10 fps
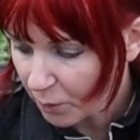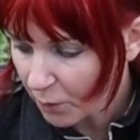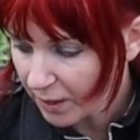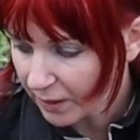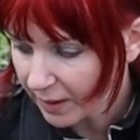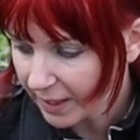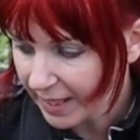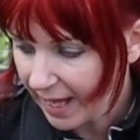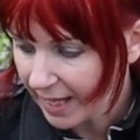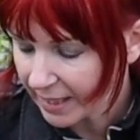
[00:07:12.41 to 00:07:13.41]
will
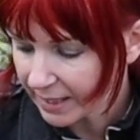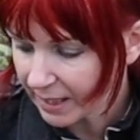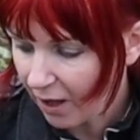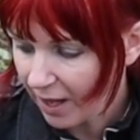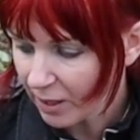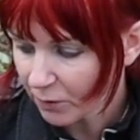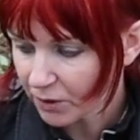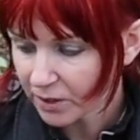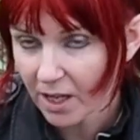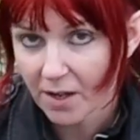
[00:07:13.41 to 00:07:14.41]
again lie on
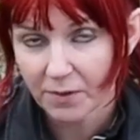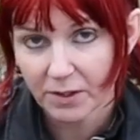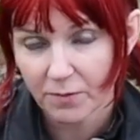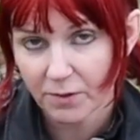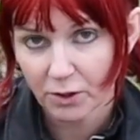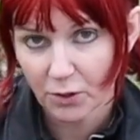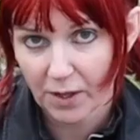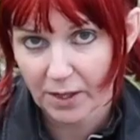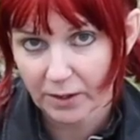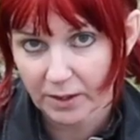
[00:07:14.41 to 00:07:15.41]
the surface of the
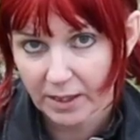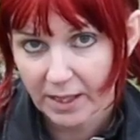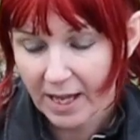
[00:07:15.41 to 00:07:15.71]
soil